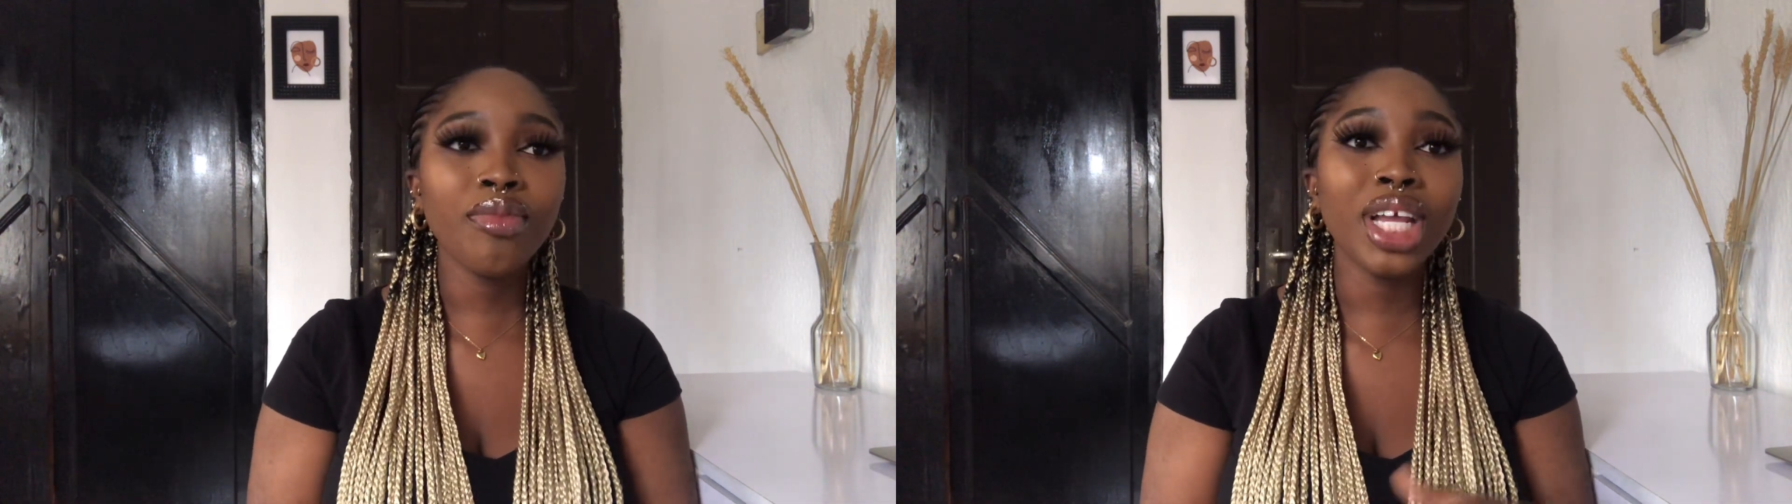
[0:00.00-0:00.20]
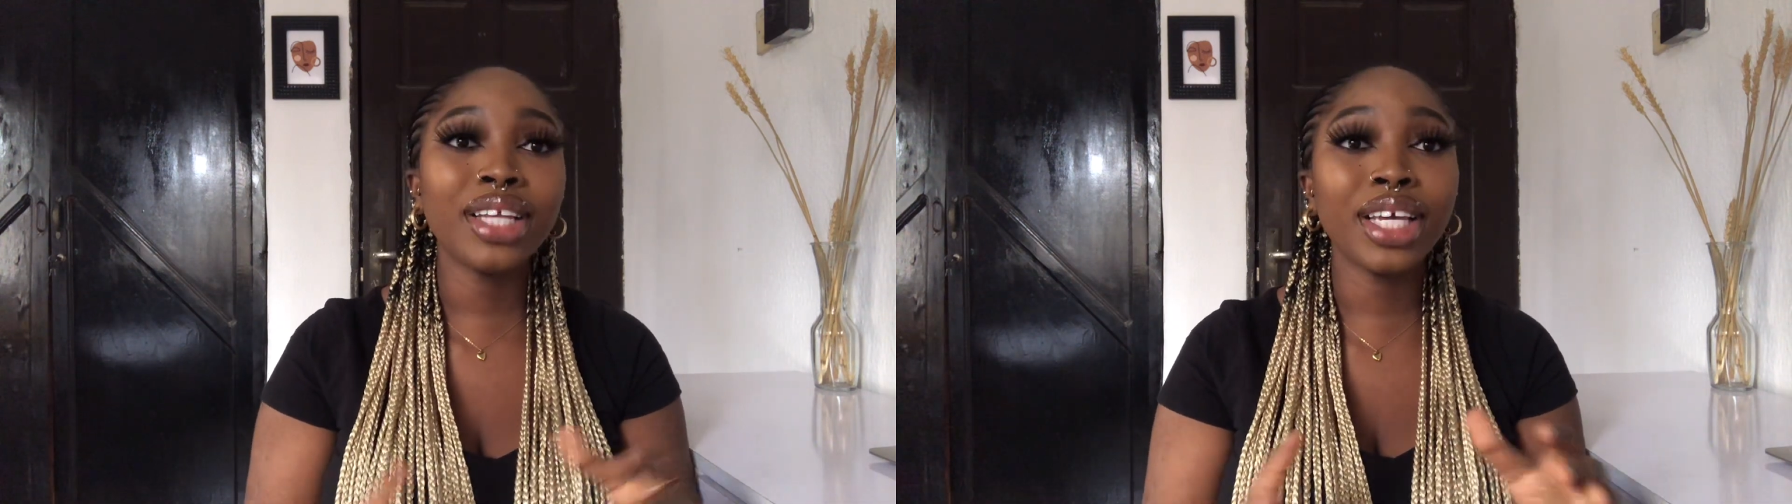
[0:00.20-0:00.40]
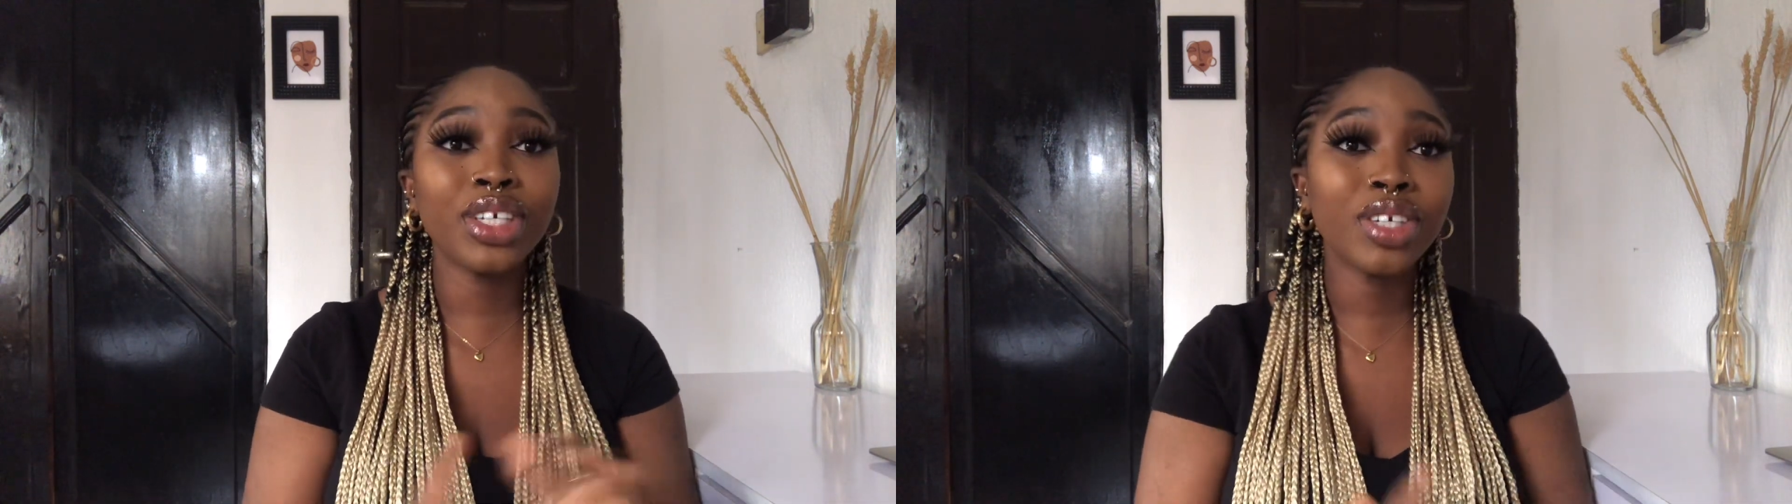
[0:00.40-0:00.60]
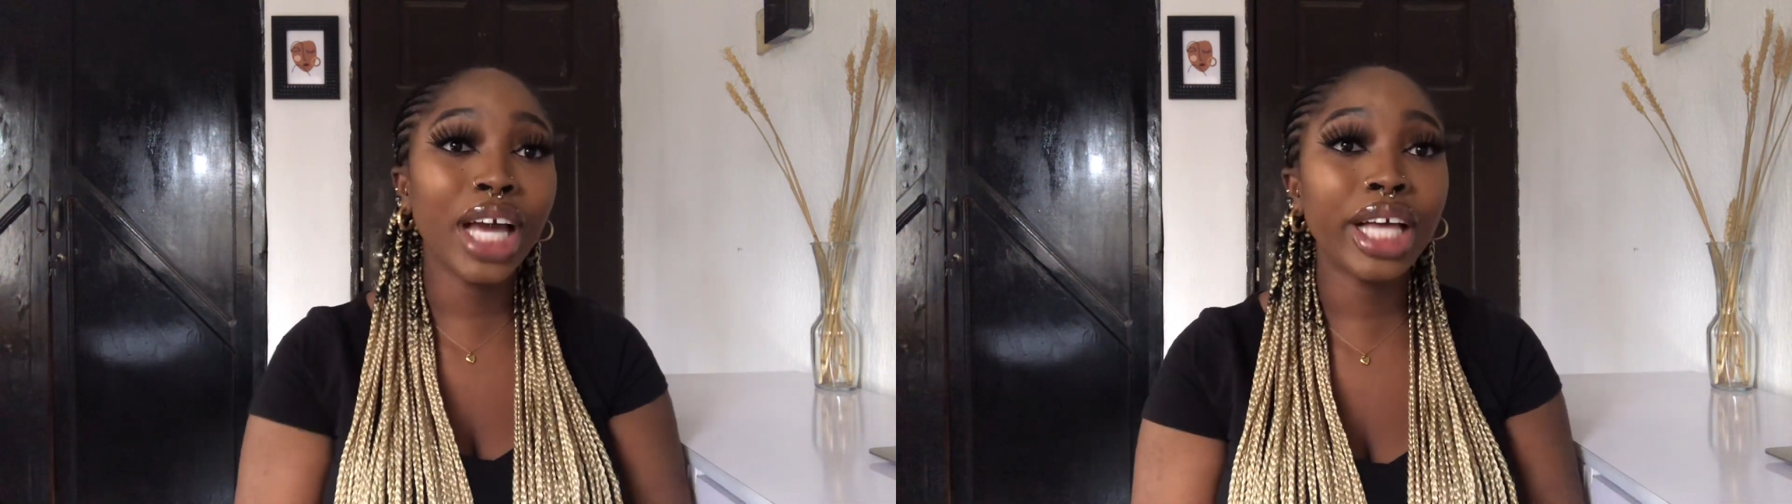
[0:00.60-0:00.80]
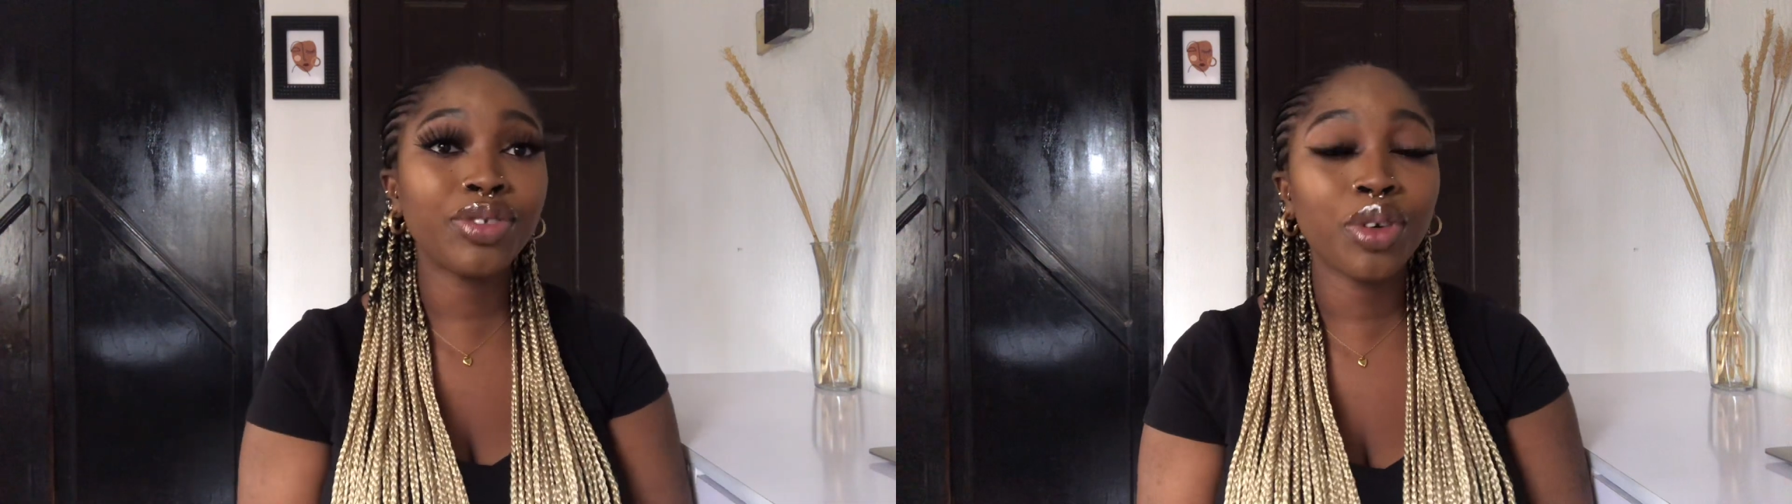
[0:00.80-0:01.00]
Thank you
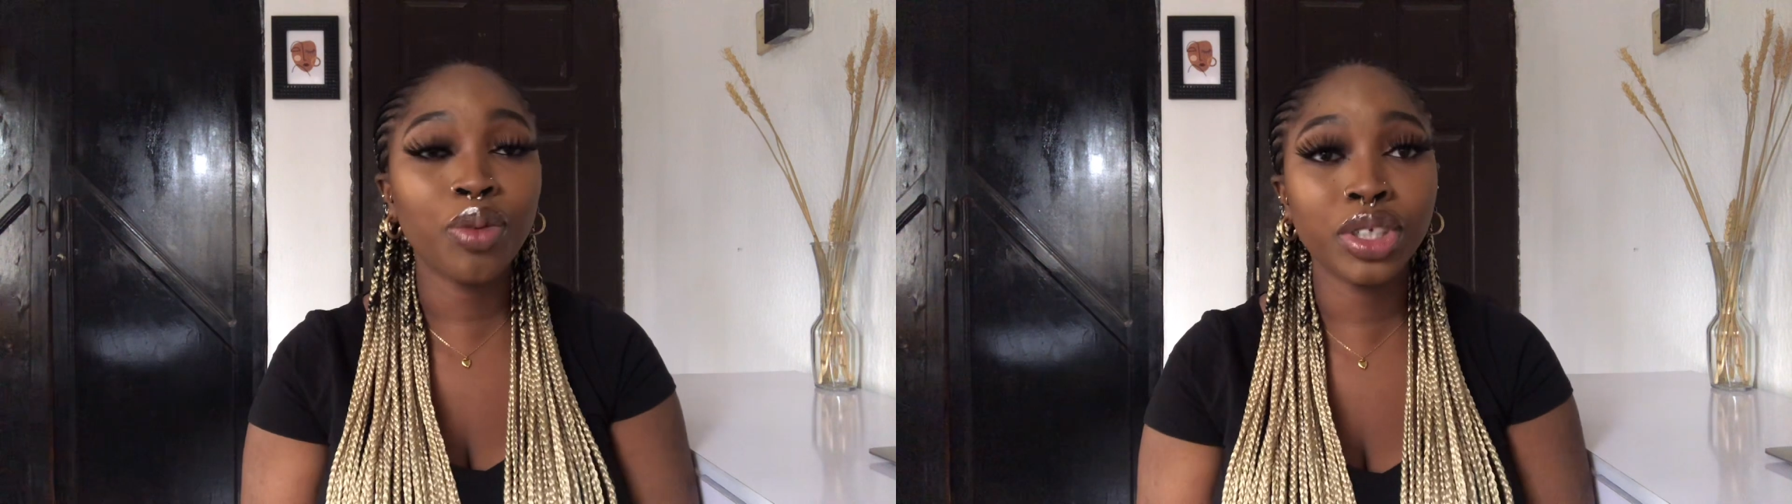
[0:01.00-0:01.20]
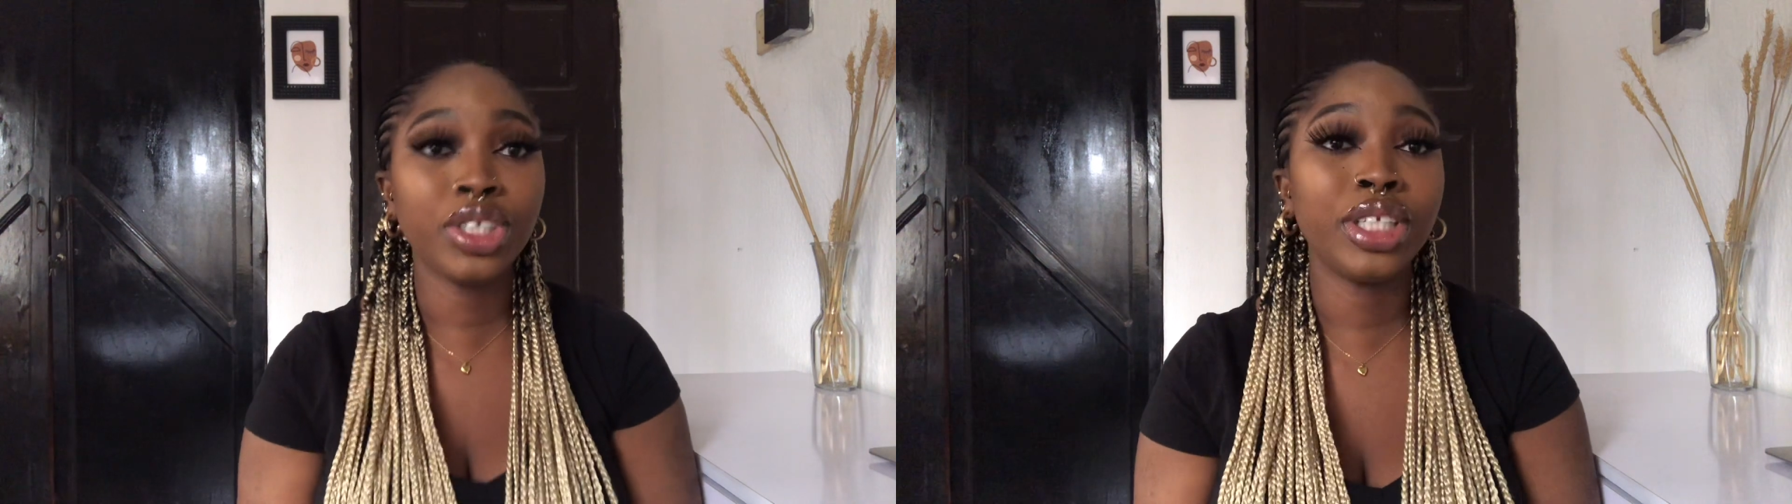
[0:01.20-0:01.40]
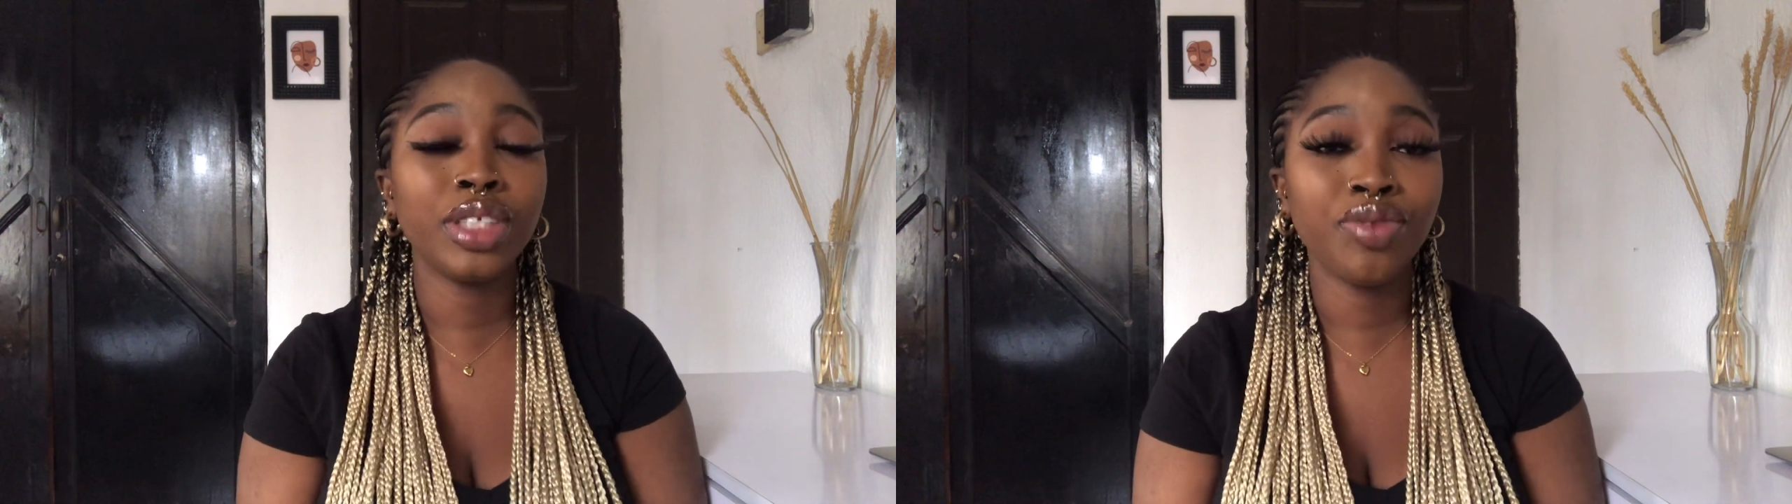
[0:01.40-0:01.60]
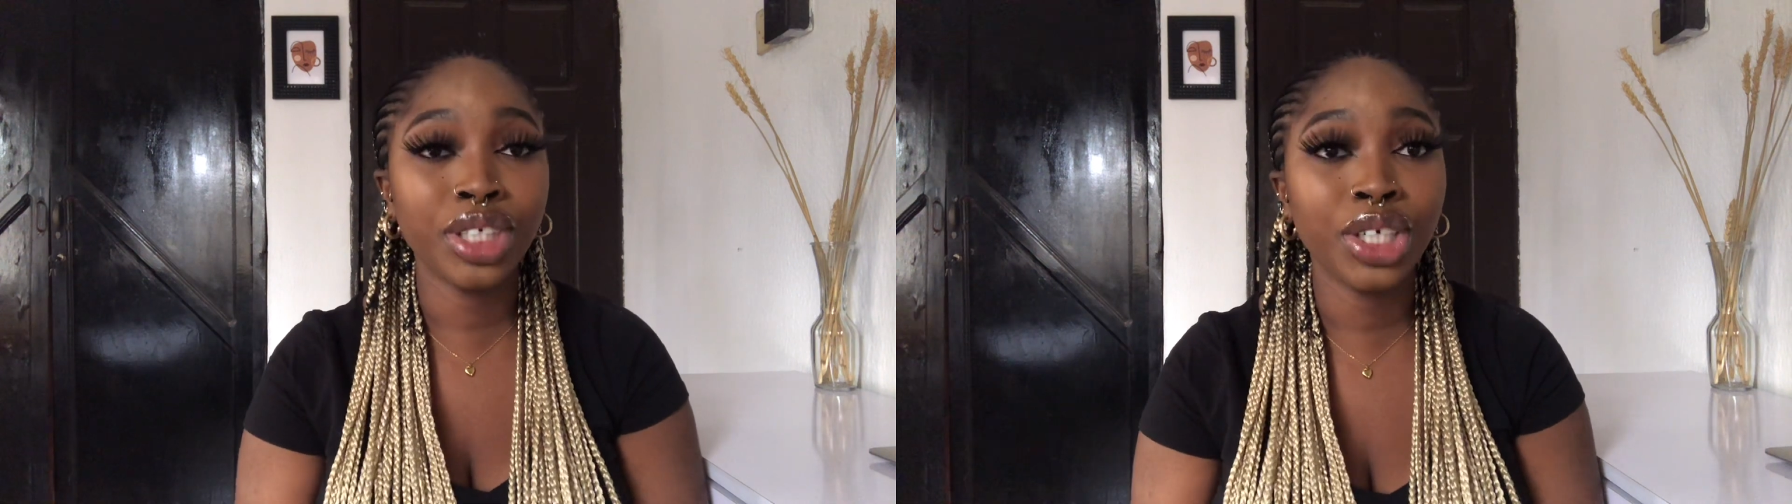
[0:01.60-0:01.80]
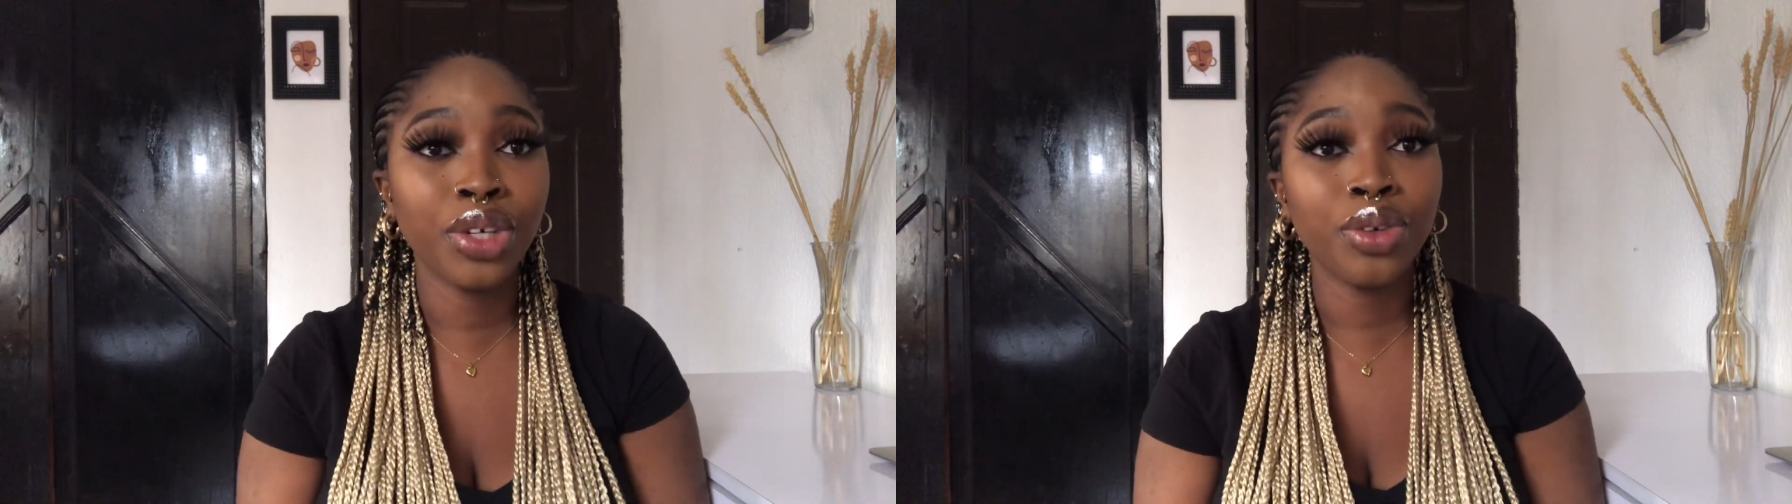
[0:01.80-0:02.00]
guys for watching this
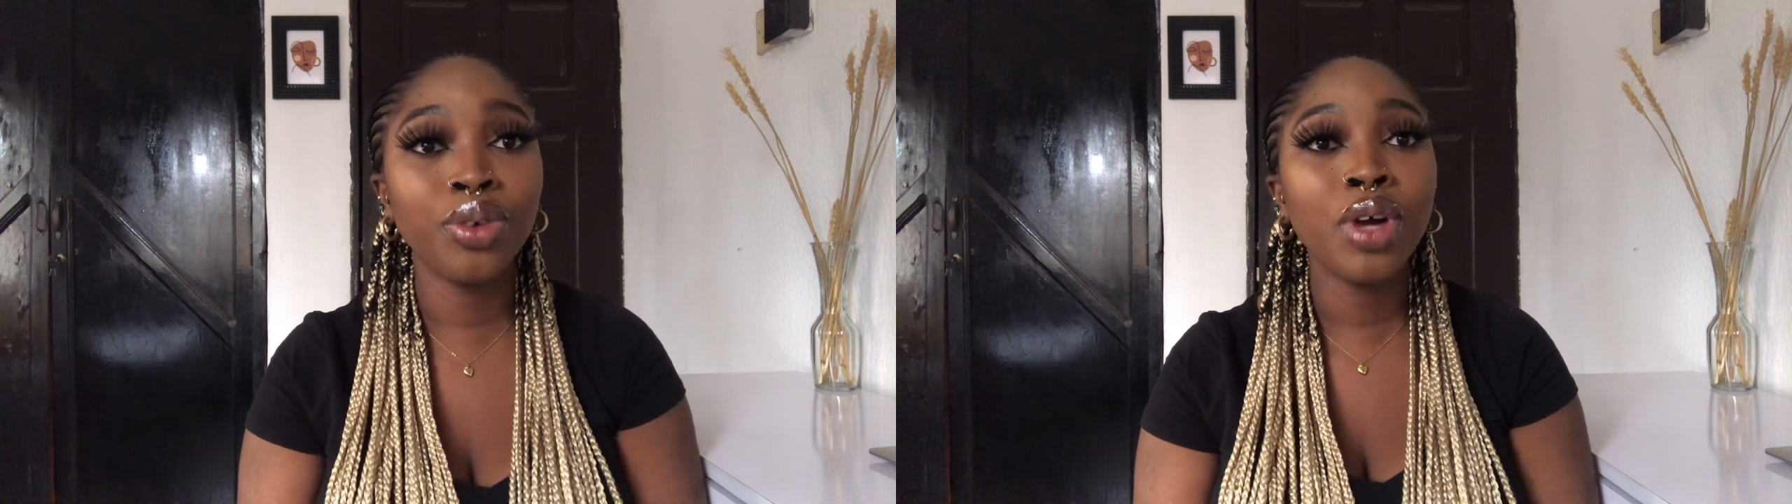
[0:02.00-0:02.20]
video.